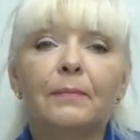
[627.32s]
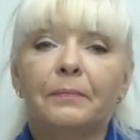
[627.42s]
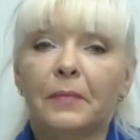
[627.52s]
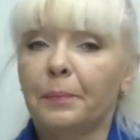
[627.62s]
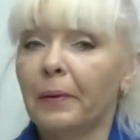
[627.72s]

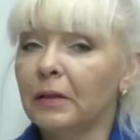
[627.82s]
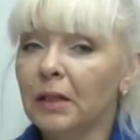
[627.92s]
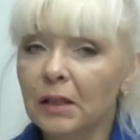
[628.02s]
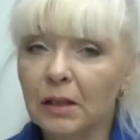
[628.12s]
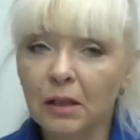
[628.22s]
This is
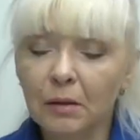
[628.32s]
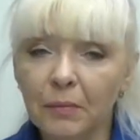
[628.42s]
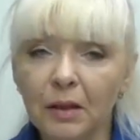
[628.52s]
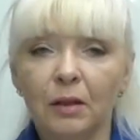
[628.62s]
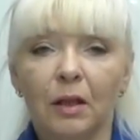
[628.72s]
just an
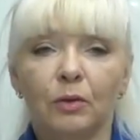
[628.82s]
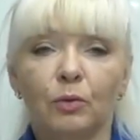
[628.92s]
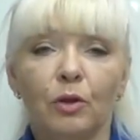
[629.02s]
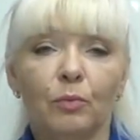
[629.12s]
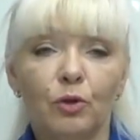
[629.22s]

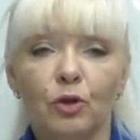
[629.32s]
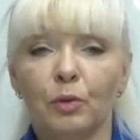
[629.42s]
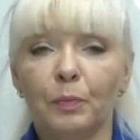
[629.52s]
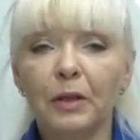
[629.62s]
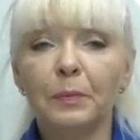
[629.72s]
additional element
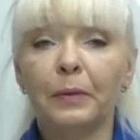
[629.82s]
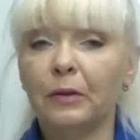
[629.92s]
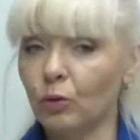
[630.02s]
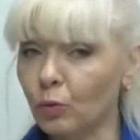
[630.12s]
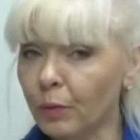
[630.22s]

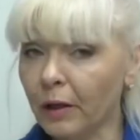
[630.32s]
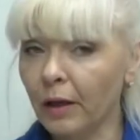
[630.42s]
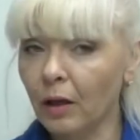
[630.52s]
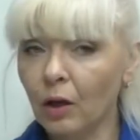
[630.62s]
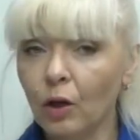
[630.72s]
underneath
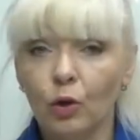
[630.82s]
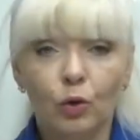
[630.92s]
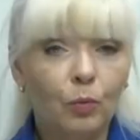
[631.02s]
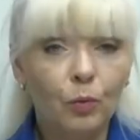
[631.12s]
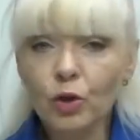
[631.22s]
a skirt,
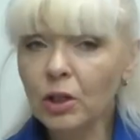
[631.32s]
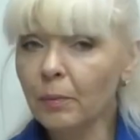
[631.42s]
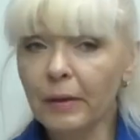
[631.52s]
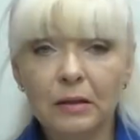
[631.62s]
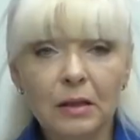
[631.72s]

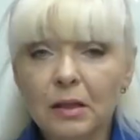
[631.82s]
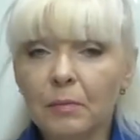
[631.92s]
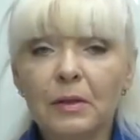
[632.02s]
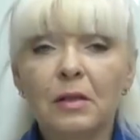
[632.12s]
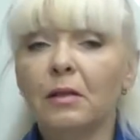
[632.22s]
but you
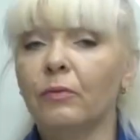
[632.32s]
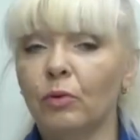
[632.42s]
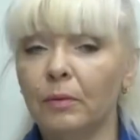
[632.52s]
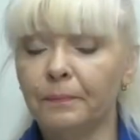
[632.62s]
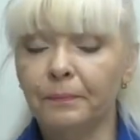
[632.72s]
can make
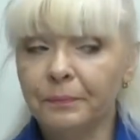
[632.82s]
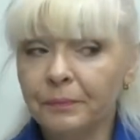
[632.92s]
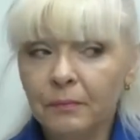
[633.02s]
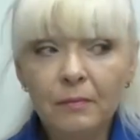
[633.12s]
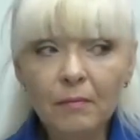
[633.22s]
without
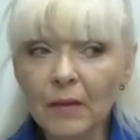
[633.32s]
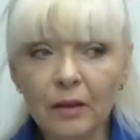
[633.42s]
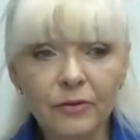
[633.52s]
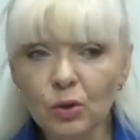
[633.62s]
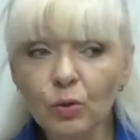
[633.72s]
it.
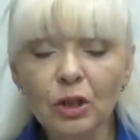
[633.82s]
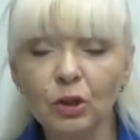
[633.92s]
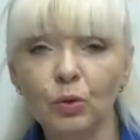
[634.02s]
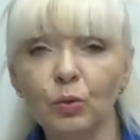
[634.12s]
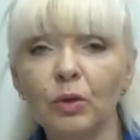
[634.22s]

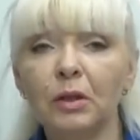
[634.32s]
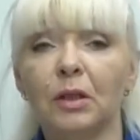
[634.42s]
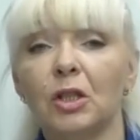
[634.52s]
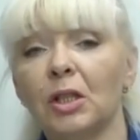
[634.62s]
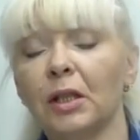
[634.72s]
Everything
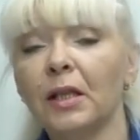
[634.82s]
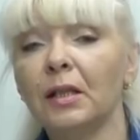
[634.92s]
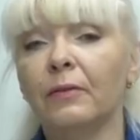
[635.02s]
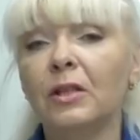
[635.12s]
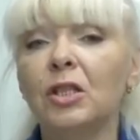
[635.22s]
depends
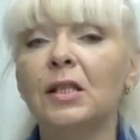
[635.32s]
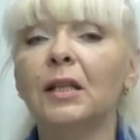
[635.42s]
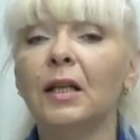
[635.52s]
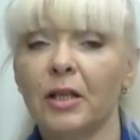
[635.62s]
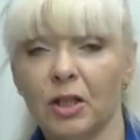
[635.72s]
on the
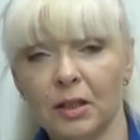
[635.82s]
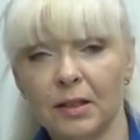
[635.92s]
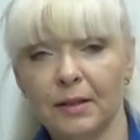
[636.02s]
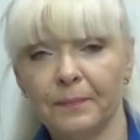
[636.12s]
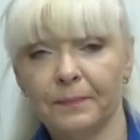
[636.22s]
requests of
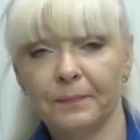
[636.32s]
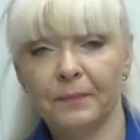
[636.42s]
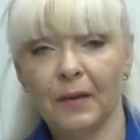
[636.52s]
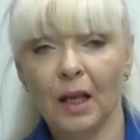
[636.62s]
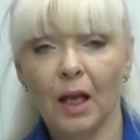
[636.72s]
your
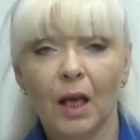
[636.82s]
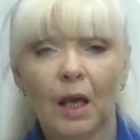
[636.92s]
customer.